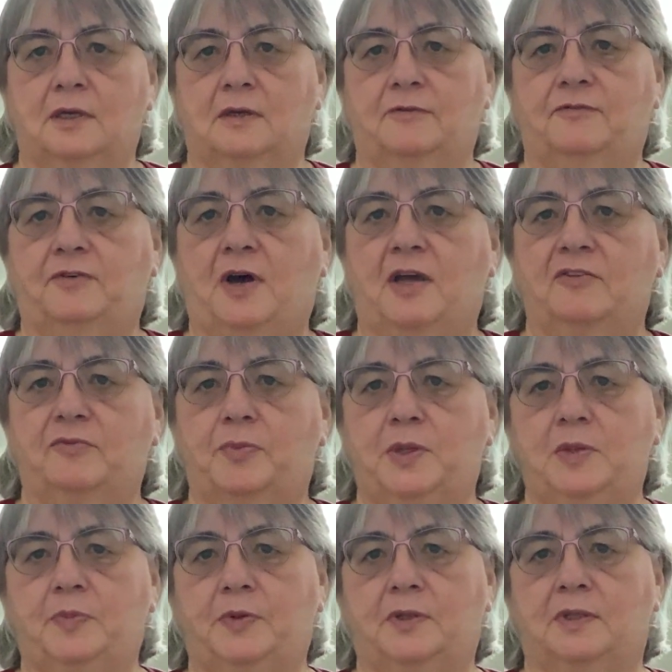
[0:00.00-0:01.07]
5
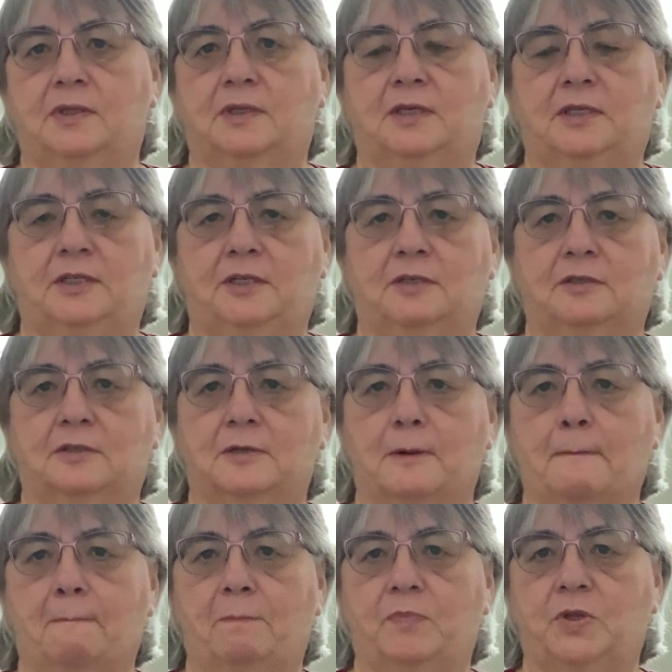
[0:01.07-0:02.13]
people in
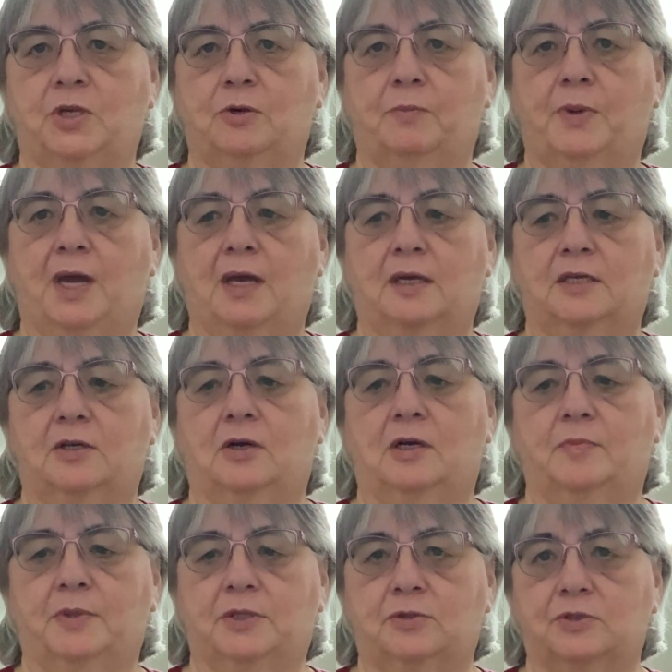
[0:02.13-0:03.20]
your
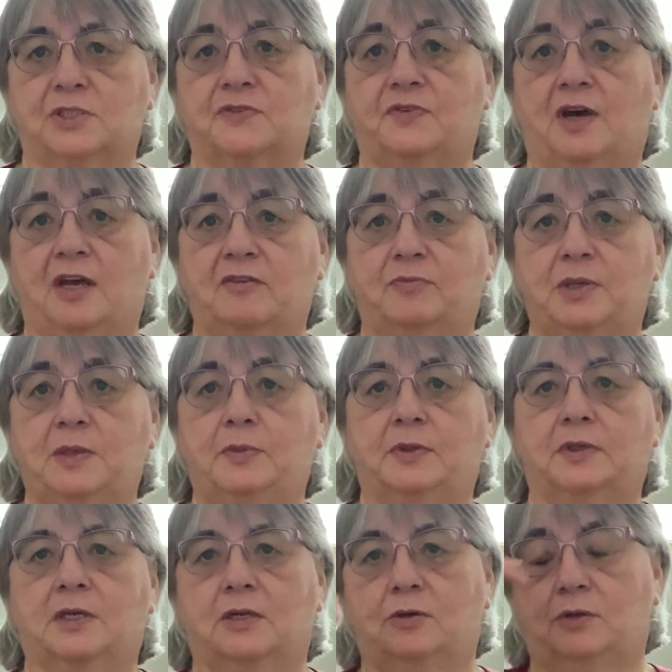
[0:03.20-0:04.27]
backyard, but those 5 people
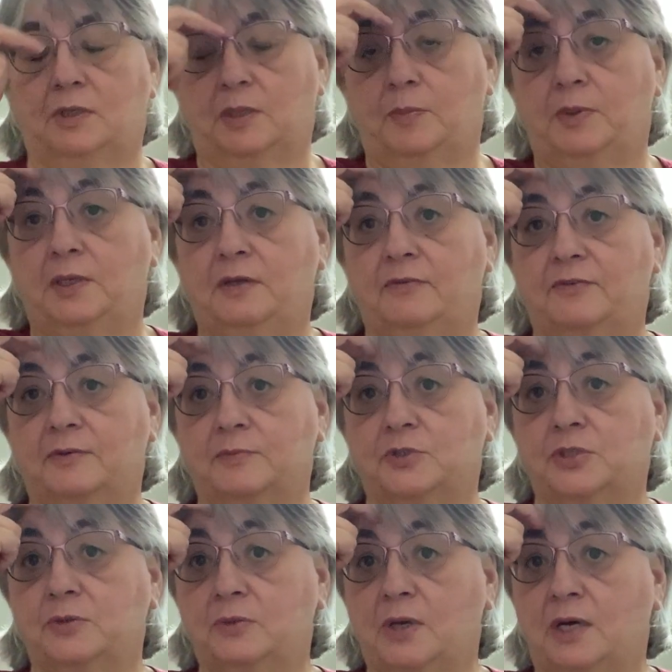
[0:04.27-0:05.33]
can only be from
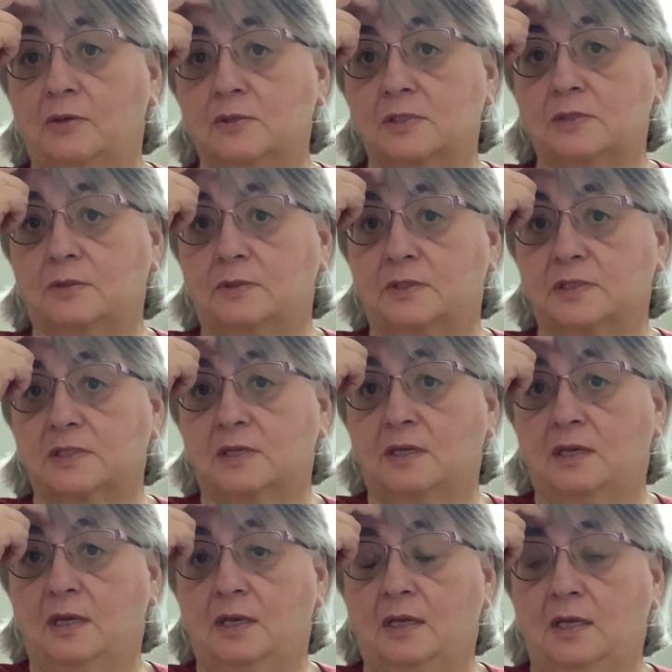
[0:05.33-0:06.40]
2 households.
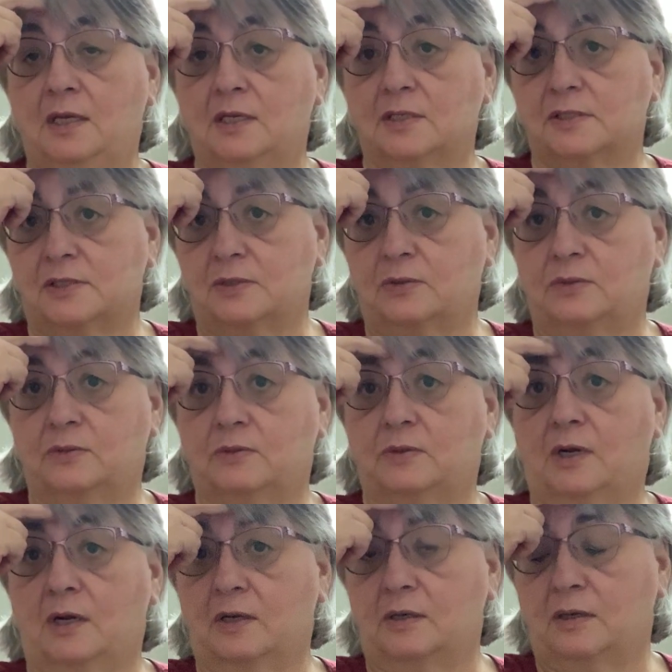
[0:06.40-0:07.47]
So
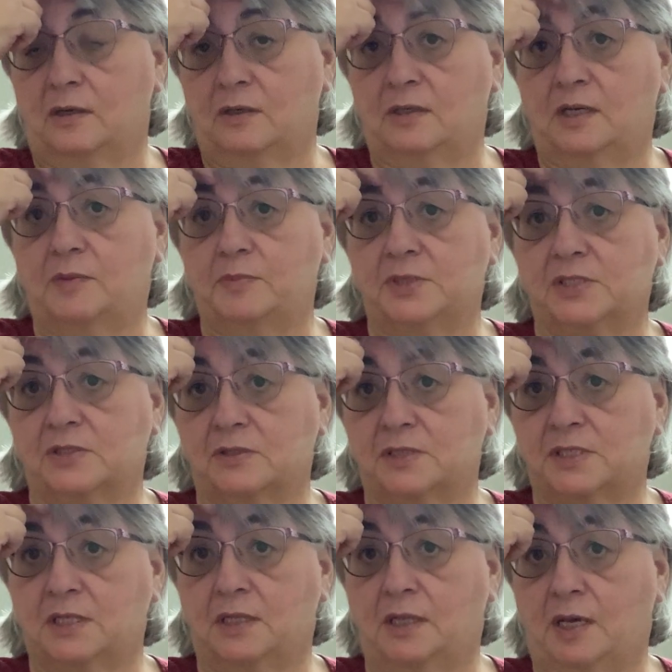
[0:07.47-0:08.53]
our numbers are
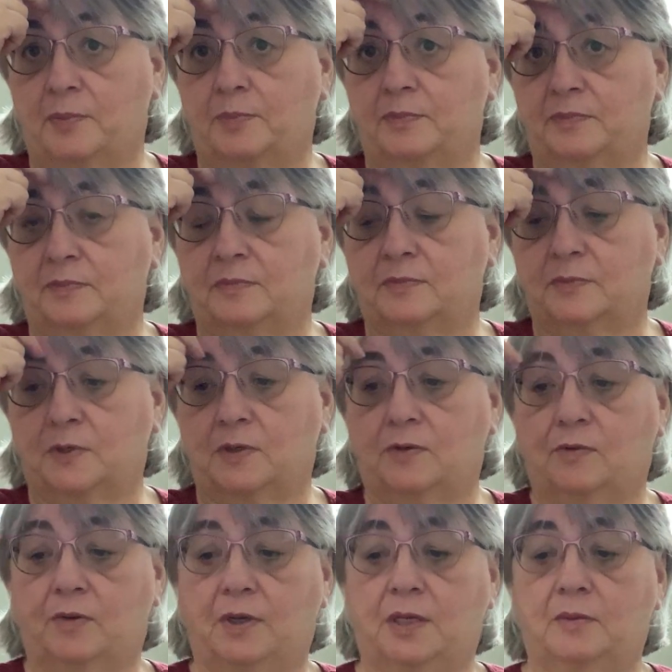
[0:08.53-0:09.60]
still up
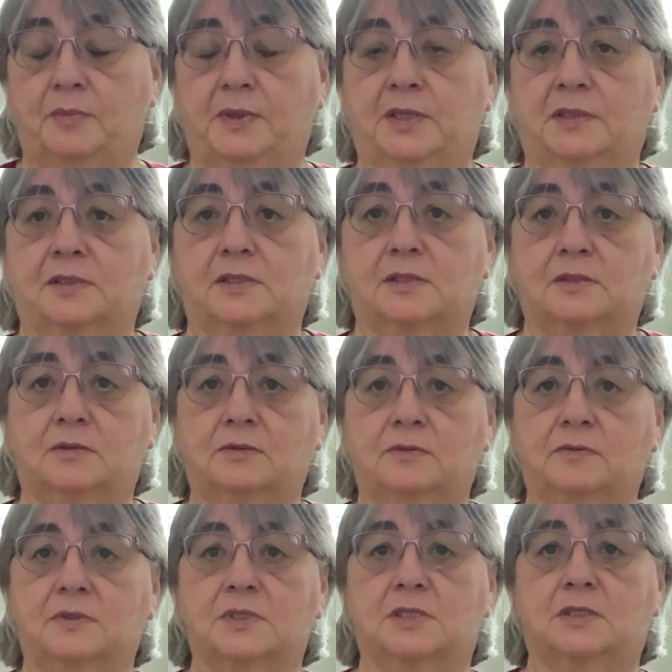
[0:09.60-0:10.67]
quite a bit, so
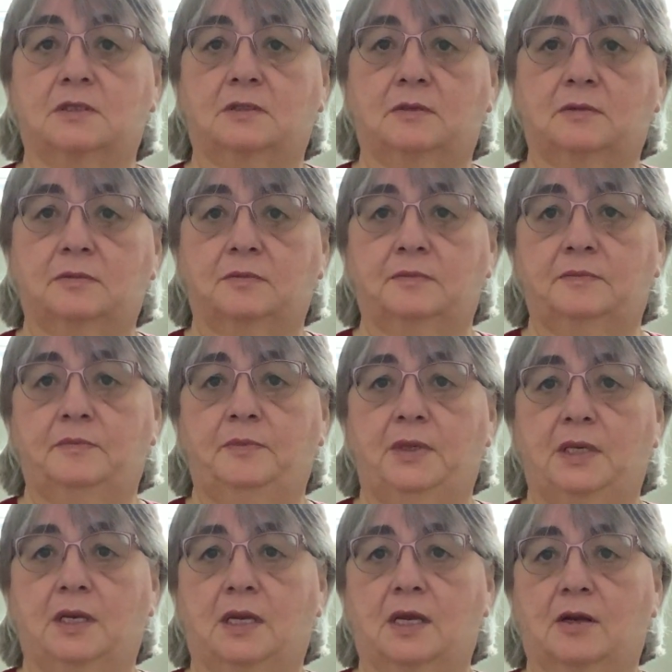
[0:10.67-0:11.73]
we're still
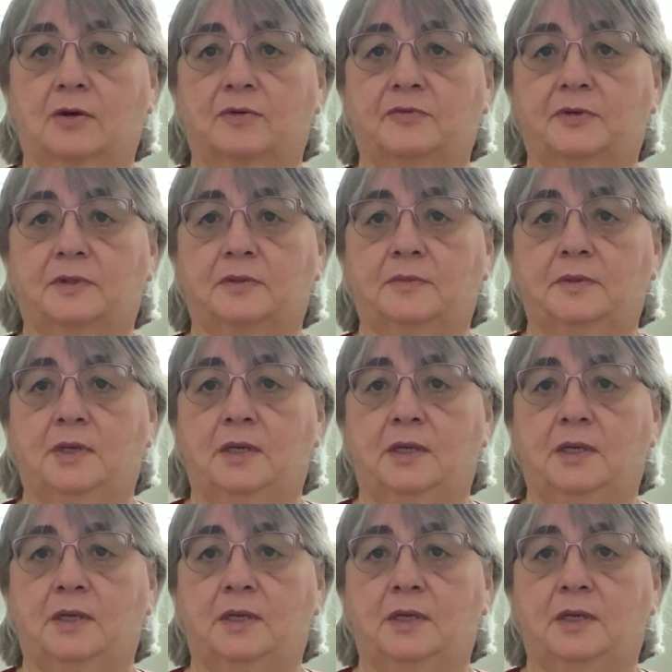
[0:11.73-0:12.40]
being careful,